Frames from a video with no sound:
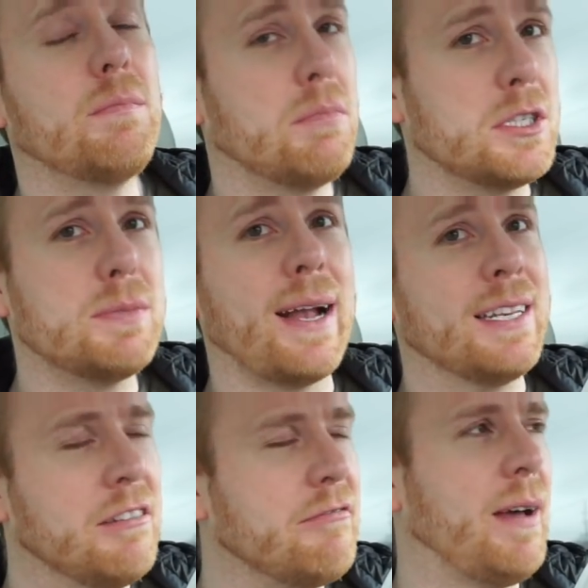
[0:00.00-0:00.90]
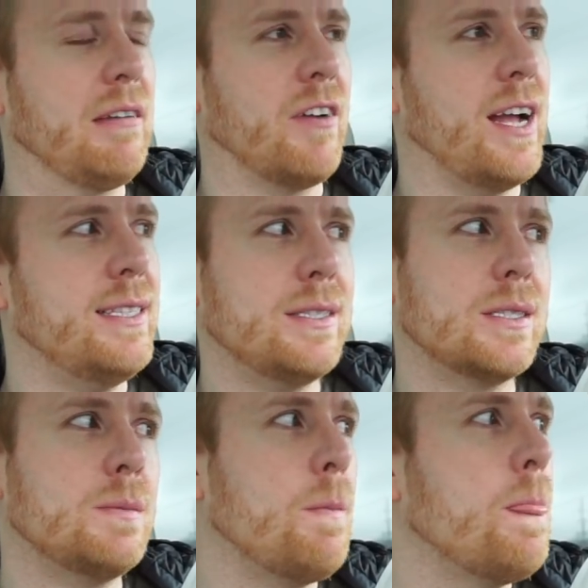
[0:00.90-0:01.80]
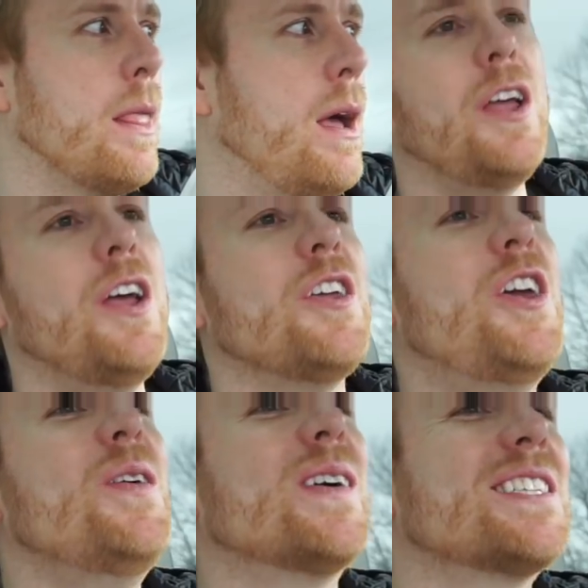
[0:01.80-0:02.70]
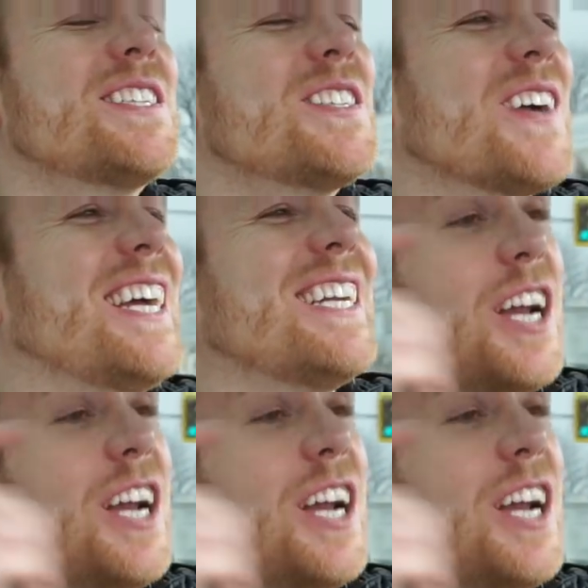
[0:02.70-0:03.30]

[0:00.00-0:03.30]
Perspective, my friends. You are stranded